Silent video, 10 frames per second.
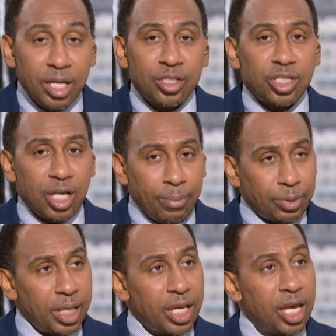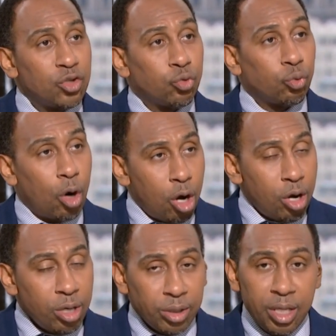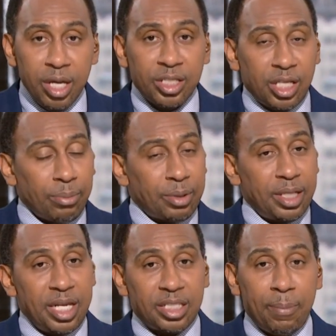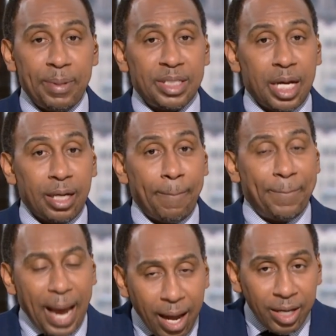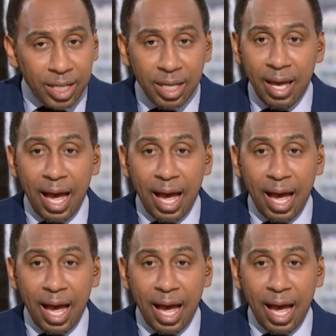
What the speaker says: Something is wrong. Something needs to be done about it.